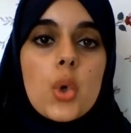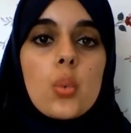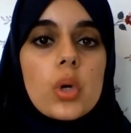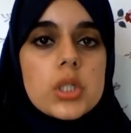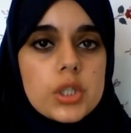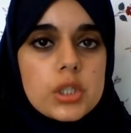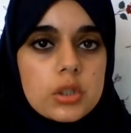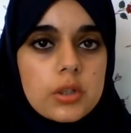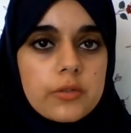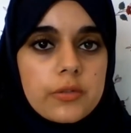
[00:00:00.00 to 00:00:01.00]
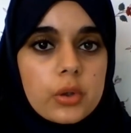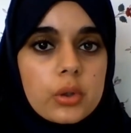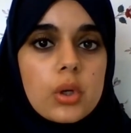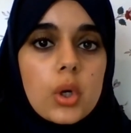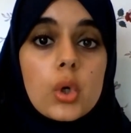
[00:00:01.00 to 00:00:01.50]
what are you looking
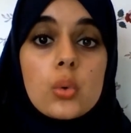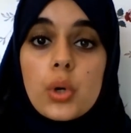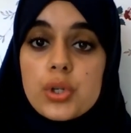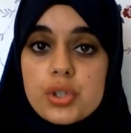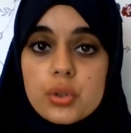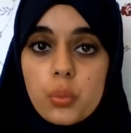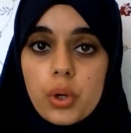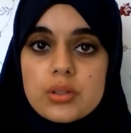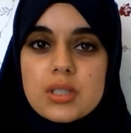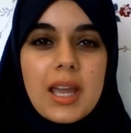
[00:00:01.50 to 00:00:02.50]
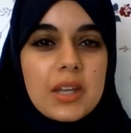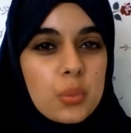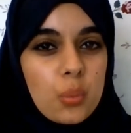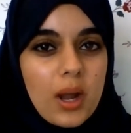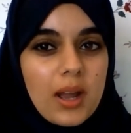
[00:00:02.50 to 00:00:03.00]
for, or what do you want and
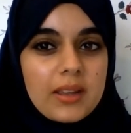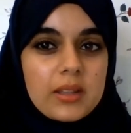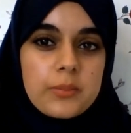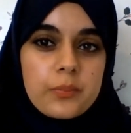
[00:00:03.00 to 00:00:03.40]
why?